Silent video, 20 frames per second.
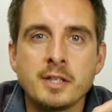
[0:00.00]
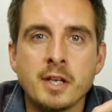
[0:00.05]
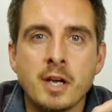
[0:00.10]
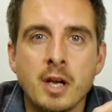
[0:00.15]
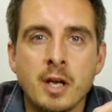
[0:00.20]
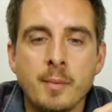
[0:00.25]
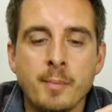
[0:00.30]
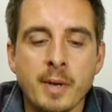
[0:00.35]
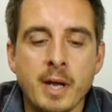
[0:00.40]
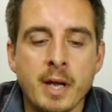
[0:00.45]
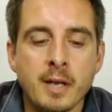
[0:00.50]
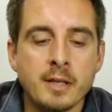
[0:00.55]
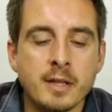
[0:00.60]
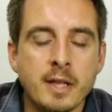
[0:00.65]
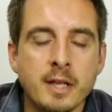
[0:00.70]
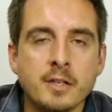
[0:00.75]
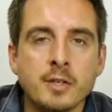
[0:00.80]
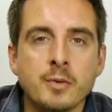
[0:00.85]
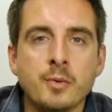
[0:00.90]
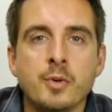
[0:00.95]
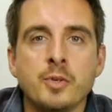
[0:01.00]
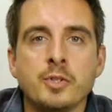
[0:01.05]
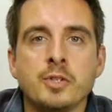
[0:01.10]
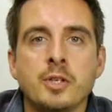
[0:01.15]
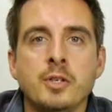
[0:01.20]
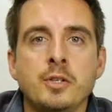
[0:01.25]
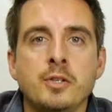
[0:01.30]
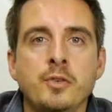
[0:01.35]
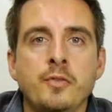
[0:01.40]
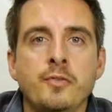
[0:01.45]
iPad, they do also
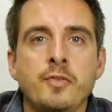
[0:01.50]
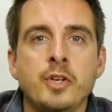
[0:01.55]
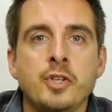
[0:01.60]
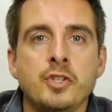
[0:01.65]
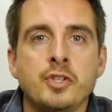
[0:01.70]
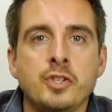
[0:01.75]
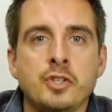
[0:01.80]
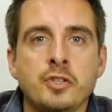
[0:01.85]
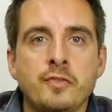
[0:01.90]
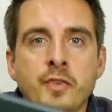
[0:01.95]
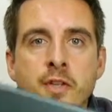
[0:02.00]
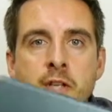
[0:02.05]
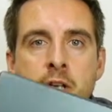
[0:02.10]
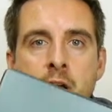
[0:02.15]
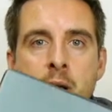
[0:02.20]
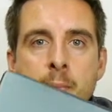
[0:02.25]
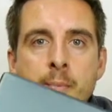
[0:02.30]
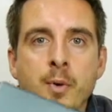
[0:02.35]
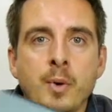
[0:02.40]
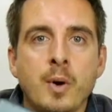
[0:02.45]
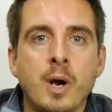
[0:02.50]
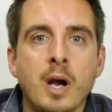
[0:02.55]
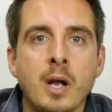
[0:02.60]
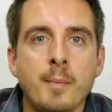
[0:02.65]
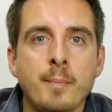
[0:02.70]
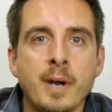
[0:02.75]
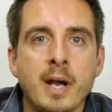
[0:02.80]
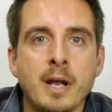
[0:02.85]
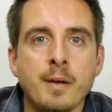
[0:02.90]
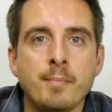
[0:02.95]
do versions for the Apple
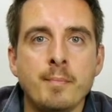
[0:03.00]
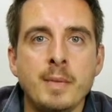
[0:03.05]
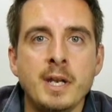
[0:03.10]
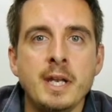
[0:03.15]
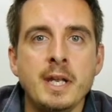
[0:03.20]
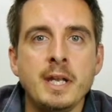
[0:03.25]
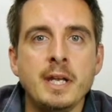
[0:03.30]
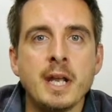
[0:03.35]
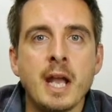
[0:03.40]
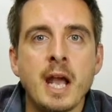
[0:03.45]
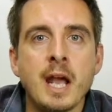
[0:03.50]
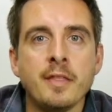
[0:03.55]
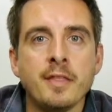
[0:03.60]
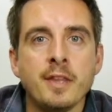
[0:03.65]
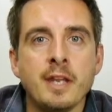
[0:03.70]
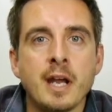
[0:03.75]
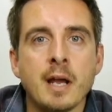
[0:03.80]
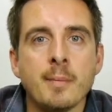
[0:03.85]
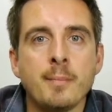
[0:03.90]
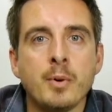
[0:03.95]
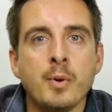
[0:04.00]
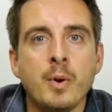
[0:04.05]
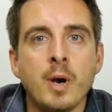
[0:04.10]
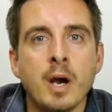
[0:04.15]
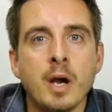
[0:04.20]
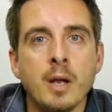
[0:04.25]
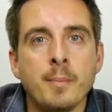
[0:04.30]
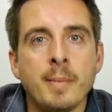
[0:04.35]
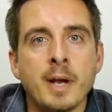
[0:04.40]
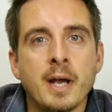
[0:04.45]
iPad mini and the Apple
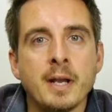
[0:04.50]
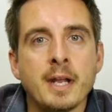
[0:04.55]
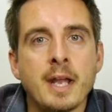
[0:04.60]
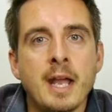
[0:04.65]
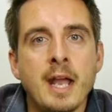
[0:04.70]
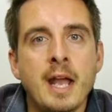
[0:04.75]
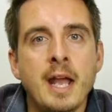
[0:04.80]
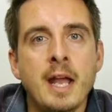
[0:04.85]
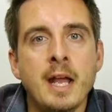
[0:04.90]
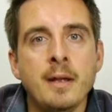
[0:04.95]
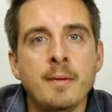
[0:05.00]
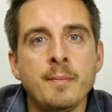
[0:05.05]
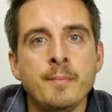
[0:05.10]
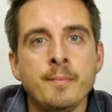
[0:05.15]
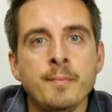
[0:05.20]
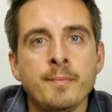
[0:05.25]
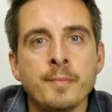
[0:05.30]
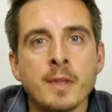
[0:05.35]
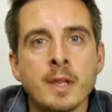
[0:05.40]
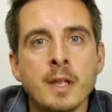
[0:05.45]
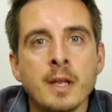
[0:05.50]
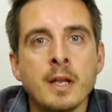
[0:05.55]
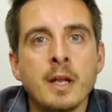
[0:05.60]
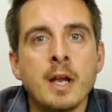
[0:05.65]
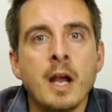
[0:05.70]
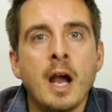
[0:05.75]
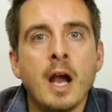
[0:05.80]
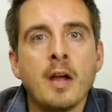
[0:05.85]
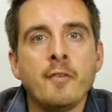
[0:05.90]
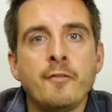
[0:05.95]
iPad Air,
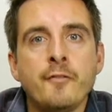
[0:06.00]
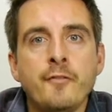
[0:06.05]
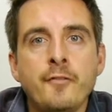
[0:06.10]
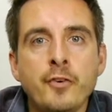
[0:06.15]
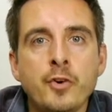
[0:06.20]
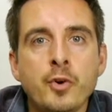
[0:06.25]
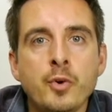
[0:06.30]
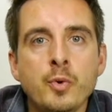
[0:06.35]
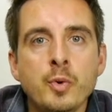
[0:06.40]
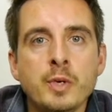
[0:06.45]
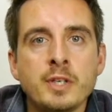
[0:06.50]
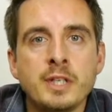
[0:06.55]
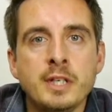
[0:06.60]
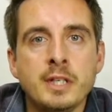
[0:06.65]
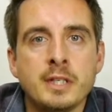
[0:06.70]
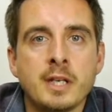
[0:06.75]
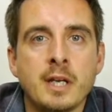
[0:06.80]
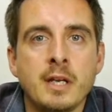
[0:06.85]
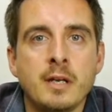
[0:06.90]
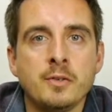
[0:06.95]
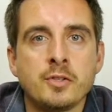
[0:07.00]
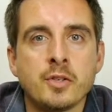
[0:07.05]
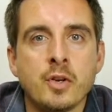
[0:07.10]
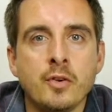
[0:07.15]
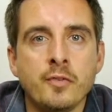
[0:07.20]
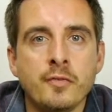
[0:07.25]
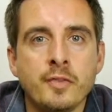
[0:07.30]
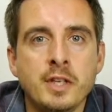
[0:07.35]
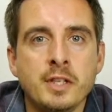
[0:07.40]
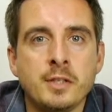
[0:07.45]
and full details
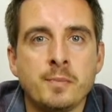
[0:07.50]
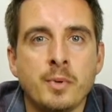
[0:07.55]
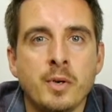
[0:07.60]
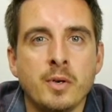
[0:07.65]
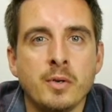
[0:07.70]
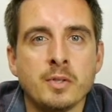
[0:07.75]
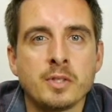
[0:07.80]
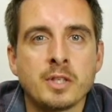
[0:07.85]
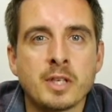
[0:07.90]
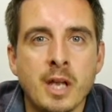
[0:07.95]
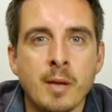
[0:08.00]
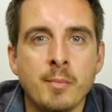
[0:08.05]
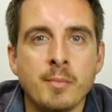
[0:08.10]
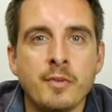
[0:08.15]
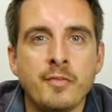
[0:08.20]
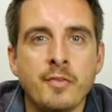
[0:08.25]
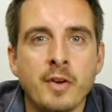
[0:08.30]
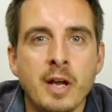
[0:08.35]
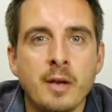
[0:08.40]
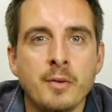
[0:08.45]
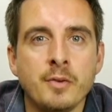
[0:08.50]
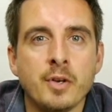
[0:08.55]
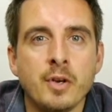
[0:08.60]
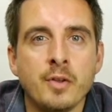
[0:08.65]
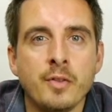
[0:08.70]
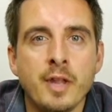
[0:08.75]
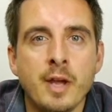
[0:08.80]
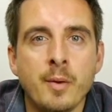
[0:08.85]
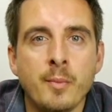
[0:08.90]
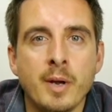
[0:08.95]
of these products can be found
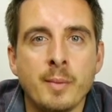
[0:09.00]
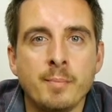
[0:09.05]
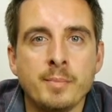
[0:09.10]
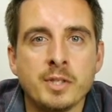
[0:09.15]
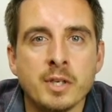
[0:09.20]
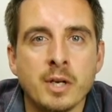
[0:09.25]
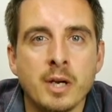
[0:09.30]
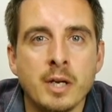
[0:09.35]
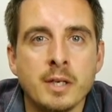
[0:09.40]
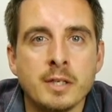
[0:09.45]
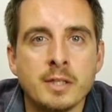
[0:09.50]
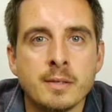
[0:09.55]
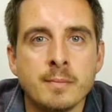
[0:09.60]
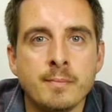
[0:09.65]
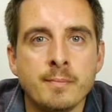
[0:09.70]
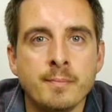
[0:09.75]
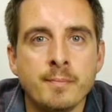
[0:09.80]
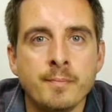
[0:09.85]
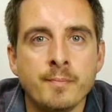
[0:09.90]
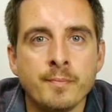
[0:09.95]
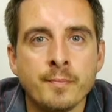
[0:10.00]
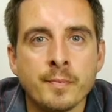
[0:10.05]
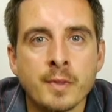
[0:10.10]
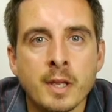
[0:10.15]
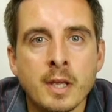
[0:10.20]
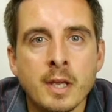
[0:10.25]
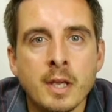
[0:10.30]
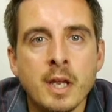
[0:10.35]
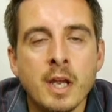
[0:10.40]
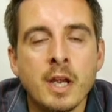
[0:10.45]
on their website.
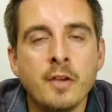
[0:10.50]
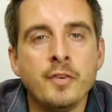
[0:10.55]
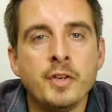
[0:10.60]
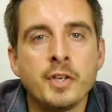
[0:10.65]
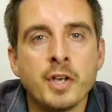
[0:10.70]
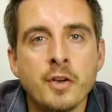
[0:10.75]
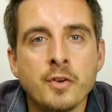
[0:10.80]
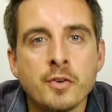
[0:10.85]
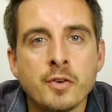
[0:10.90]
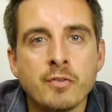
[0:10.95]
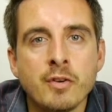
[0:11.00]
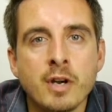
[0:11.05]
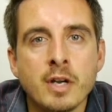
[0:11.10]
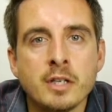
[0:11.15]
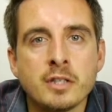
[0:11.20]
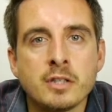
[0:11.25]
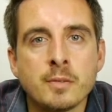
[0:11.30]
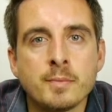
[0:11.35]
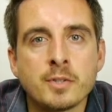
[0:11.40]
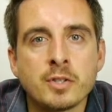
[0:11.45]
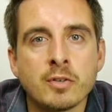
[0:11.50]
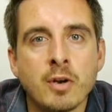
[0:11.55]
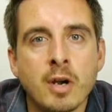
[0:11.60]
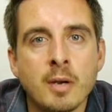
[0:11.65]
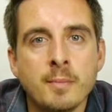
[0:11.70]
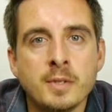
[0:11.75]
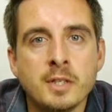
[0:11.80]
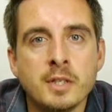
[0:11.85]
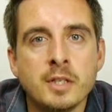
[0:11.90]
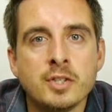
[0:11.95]
If you don't already
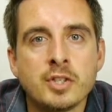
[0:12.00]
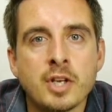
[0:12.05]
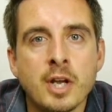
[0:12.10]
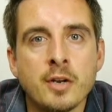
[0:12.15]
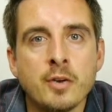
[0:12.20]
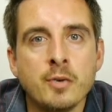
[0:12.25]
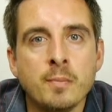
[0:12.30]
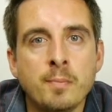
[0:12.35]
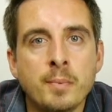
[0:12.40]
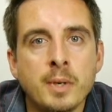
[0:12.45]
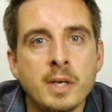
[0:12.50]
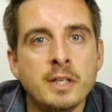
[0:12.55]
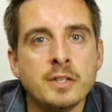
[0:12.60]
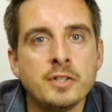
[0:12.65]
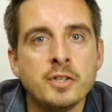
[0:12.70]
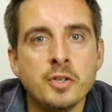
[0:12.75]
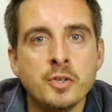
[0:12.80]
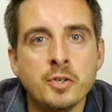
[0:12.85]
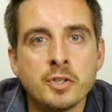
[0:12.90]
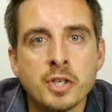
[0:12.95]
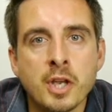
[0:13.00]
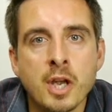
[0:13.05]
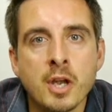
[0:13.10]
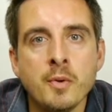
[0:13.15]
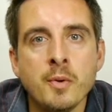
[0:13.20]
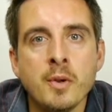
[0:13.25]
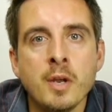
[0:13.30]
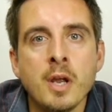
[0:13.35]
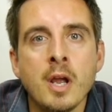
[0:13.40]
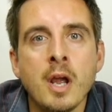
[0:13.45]
subscribe to the channel, please do
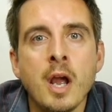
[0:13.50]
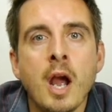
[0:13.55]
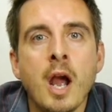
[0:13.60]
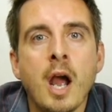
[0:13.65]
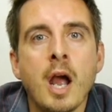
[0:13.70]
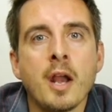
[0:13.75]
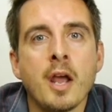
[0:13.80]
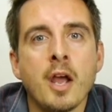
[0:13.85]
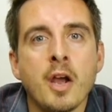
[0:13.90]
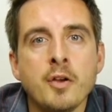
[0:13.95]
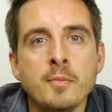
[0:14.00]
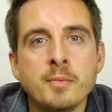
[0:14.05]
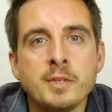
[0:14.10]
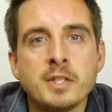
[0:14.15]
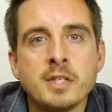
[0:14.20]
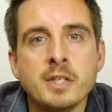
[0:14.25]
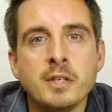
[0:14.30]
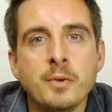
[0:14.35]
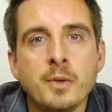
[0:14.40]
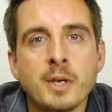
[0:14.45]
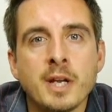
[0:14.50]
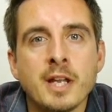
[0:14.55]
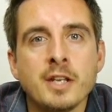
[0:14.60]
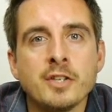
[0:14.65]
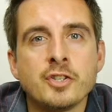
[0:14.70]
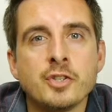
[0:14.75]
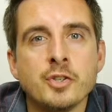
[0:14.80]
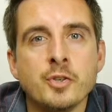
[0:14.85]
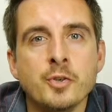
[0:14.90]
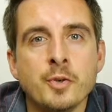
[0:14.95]
so, and I hope to see you again
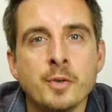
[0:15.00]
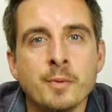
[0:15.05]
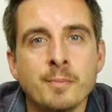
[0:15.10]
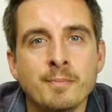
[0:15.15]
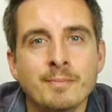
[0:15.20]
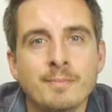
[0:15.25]
soon.